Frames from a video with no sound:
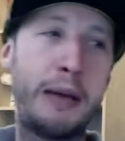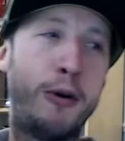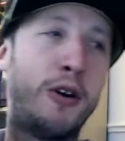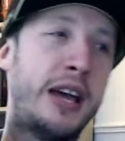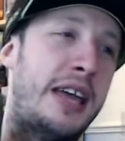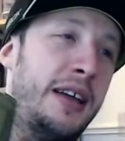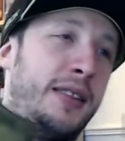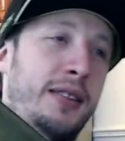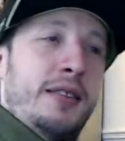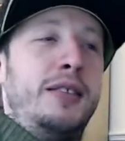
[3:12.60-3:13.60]
boy,
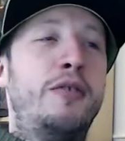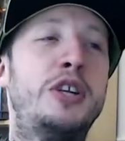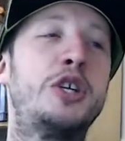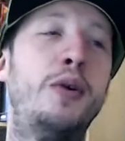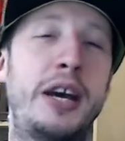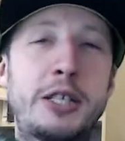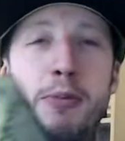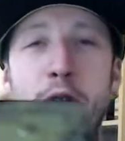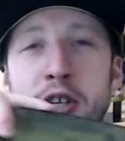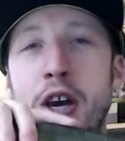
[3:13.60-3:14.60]
the original
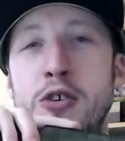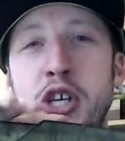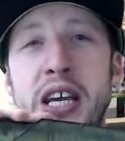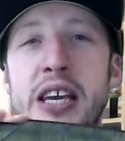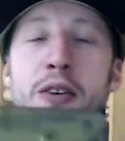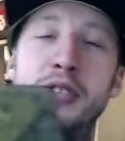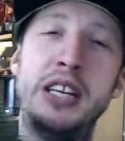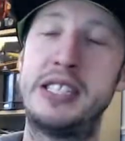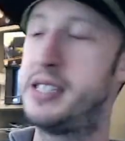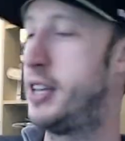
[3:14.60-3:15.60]
Xbox OG. Obviously
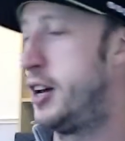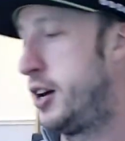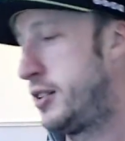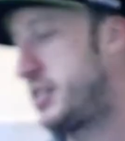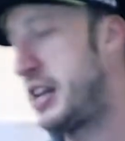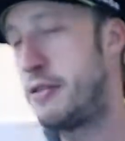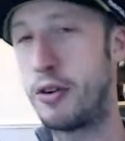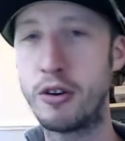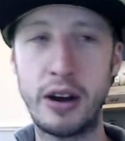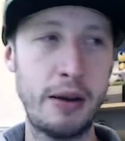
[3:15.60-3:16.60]
this is the, the see-through
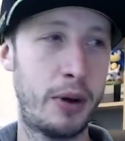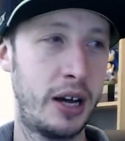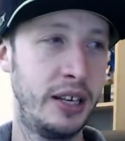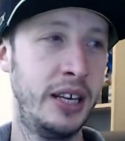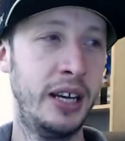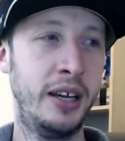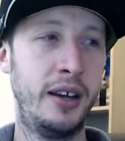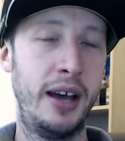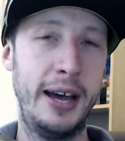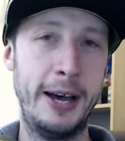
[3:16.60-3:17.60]
green one.
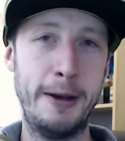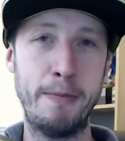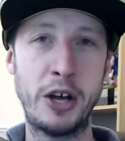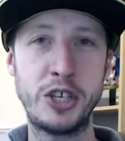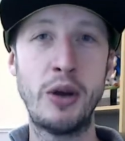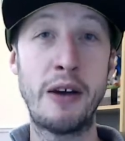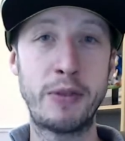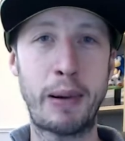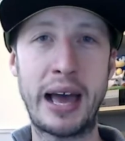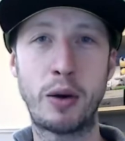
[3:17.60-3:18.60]
Um, I do have the
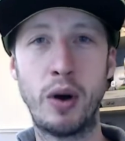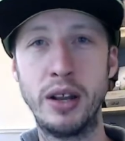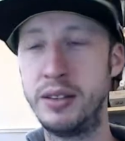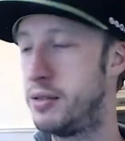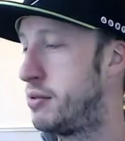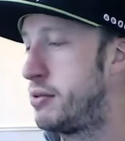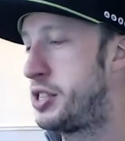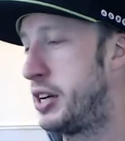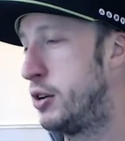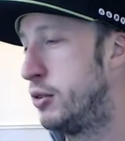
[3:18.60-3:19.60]
black one
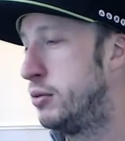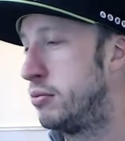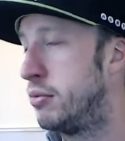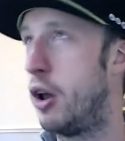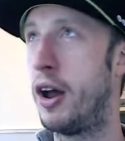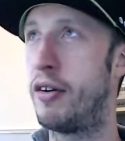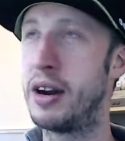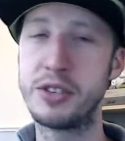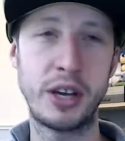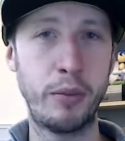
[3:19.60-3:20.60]
still lying around
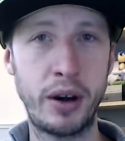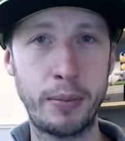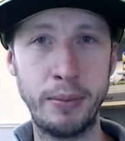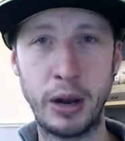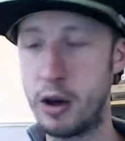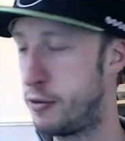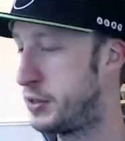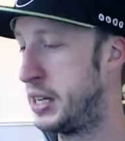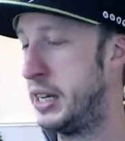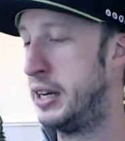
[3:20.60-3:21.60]
somewhere up in my loft.
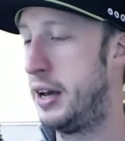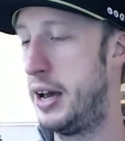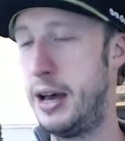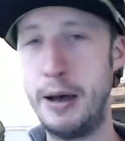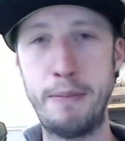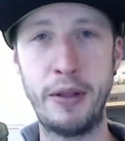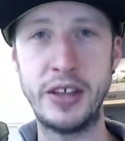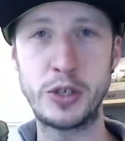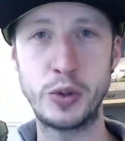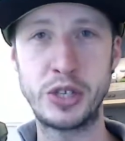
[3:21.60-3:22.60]
Uh, but
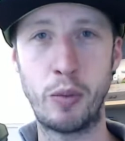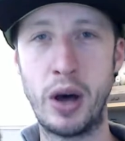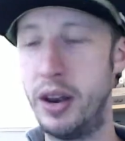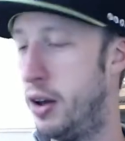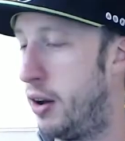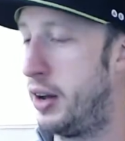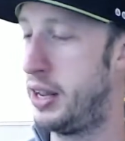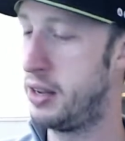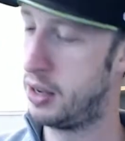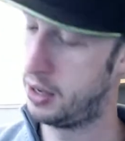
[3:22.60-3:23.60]
this was the one that I
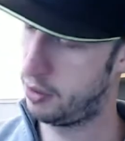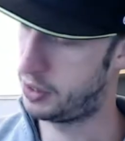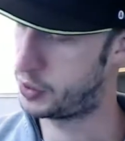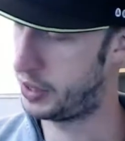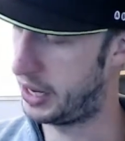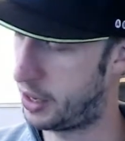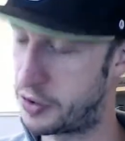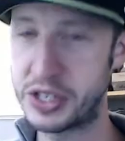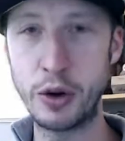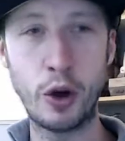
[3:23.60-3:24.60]
went to in the end. I've
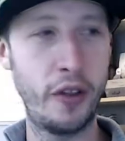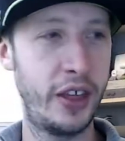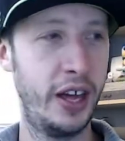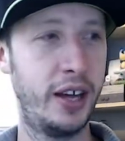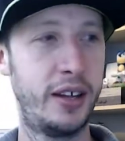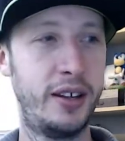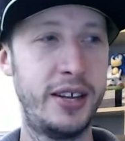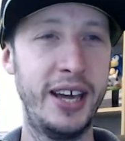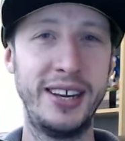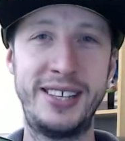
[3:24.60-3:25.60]
still got the
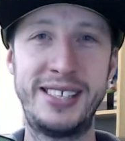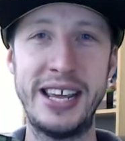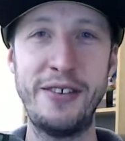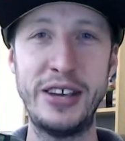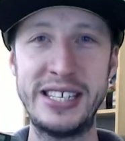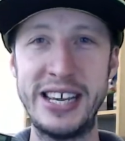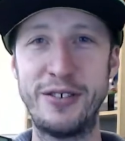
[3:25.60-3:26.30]
DVD